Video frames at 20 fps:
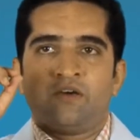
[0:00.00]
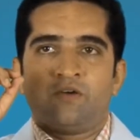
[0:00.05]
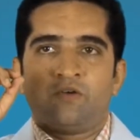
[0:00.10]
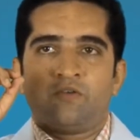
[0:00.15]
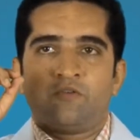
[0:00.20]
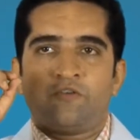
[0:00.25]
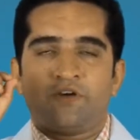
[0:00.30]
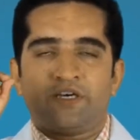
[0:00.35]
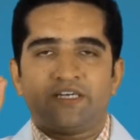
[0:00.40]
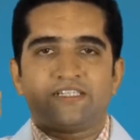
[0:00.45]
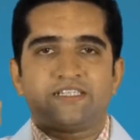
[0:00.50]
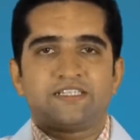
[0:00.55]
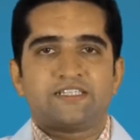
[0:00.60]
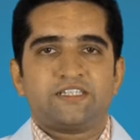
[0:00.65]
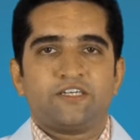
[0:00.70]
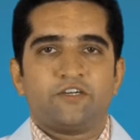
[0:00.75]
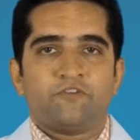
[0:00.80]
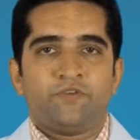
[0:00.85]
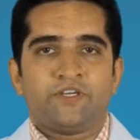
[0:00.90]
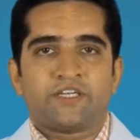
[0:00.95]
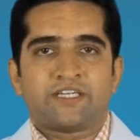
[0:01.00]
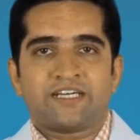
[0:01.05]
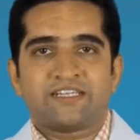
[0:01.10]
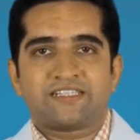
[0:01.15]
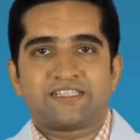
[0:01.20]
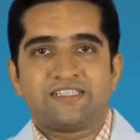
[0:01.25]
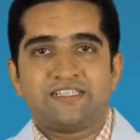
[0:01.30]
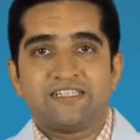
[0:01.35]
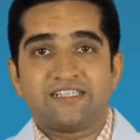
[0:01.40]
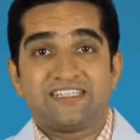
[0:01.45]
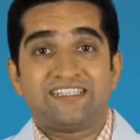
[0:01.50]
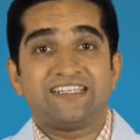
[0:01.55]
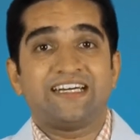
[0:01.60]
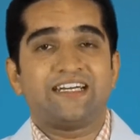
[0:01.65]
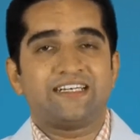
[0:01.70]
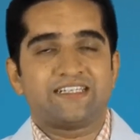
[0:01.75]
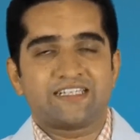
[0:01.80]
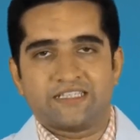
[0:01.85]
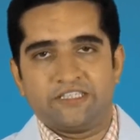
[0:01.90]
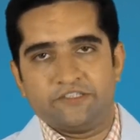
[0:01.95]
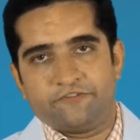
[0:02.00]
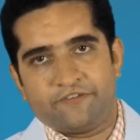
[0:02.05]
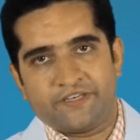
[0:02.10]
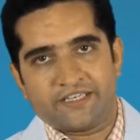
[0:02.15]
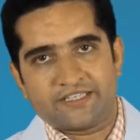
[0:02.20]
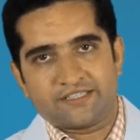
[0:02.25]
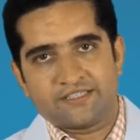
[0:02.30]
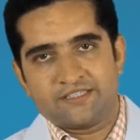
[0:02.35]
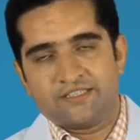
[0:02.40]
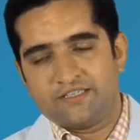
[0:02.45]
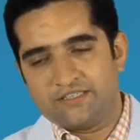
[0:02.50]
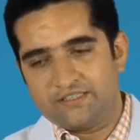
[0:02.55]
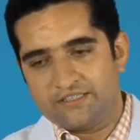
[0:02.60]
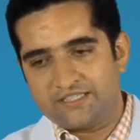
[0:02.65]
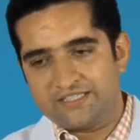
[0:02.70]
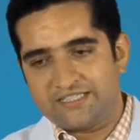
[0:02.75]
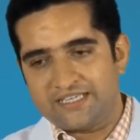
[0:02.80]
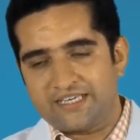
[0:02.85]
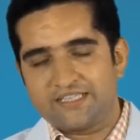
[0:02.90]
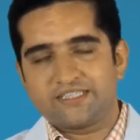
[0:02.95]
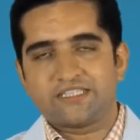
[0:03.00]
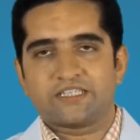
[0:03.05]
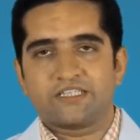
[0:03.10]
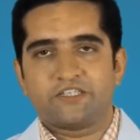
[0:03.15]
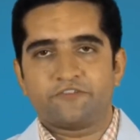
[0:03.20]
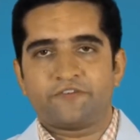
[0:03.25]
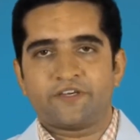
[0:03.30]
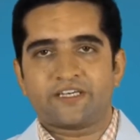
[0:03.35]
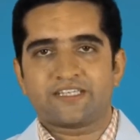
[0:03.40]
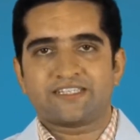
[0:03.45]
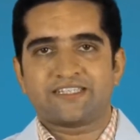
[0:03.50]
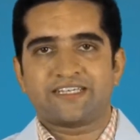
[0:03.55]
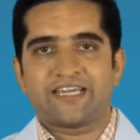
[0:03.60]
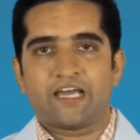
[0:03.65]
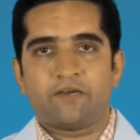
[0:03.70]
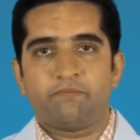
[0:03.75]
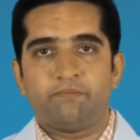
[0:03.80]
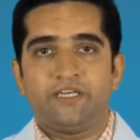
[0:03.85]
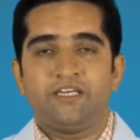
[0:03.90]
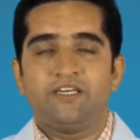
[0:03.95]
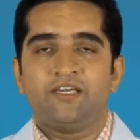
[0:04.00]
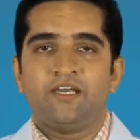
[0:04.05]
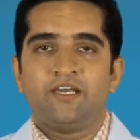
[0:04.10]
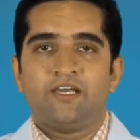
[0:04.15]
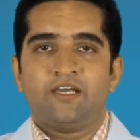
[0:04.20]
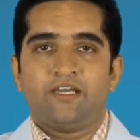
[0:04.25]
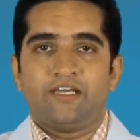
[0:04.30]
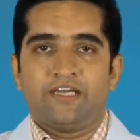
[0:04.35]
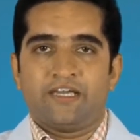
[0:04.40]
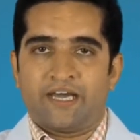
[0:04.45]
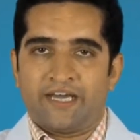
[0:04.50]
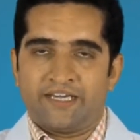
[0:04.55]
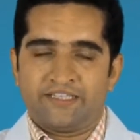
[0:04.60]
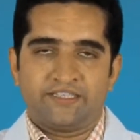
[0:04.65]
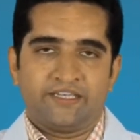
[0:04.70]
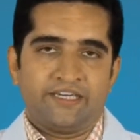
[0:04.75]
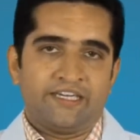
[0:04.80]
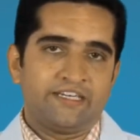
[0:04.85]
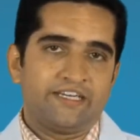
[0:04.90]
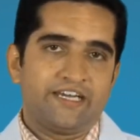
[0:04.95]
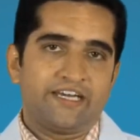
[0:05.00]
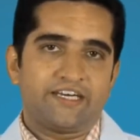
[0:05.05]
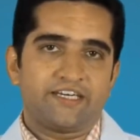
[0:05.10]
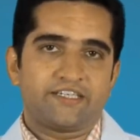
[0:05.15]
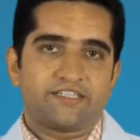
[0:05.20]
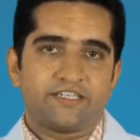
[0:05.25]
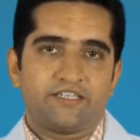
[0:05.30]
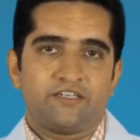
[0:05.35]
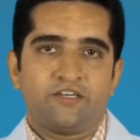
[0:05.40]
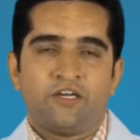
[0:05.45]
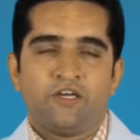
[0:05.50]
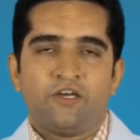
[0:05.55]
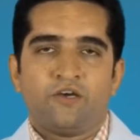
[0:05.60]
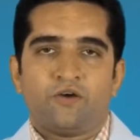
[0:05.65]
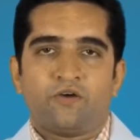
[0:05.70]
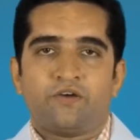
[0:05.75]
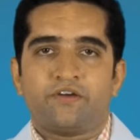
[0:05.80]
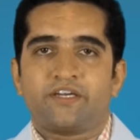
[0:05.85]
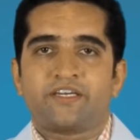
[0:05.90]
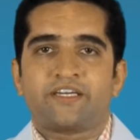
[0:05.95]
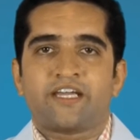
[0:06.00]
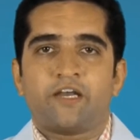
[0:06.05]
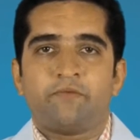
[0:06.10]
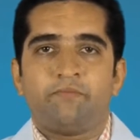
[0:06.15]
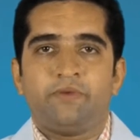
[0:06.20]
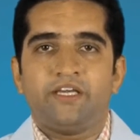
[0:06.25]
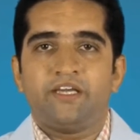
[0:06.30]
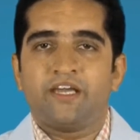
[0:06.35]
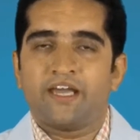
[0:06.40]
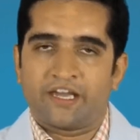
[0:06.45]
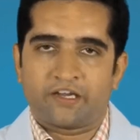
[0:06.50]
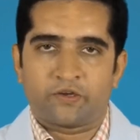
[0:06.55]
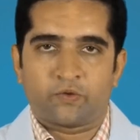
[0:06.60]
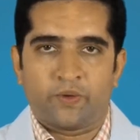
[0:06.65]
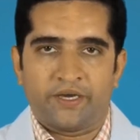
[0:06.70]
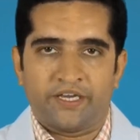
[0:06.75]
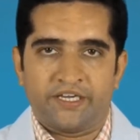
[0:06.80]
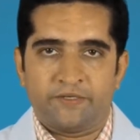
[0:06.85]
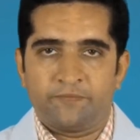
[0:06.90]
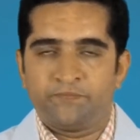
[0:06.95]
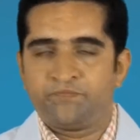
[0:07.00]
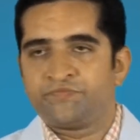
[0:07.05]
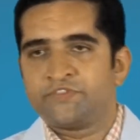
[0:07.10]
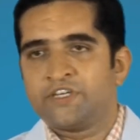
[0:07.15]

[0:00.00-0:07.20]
First, we consider genetic defects. The genetic defects can be either inherited or it can be acquired.